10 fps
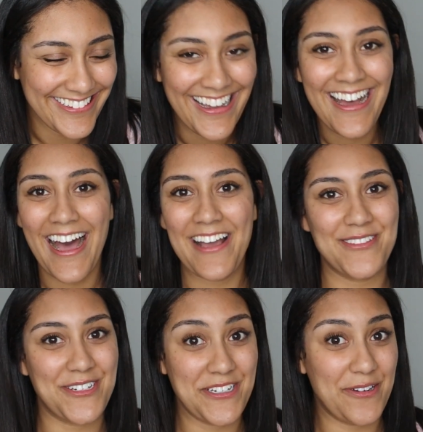I'm
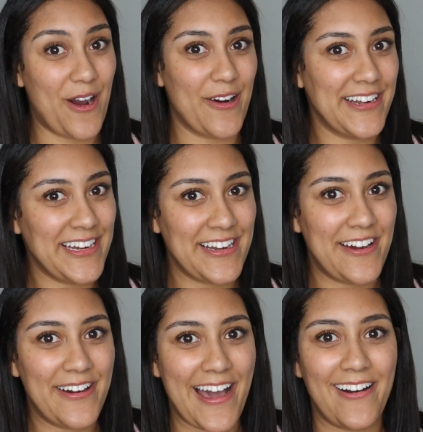sure you already
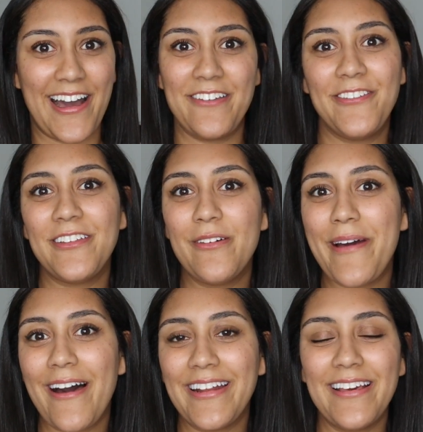know how I feel
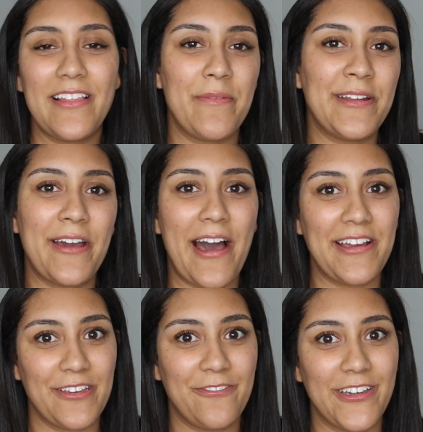about it. Let me know how
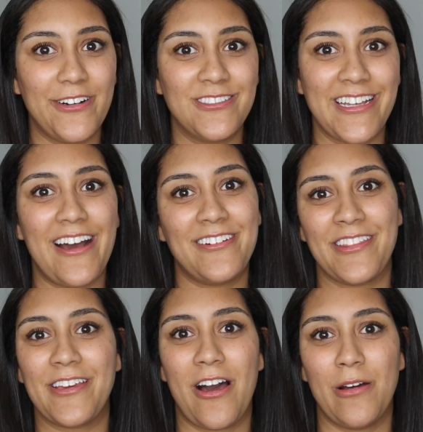you feel down
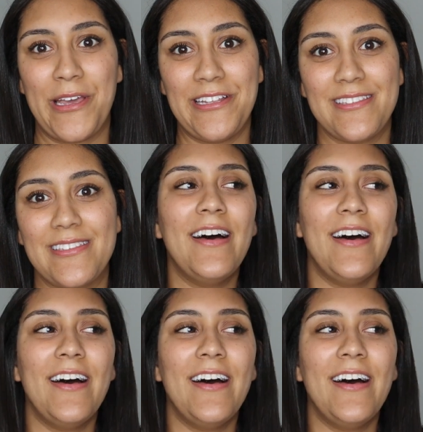in the comments.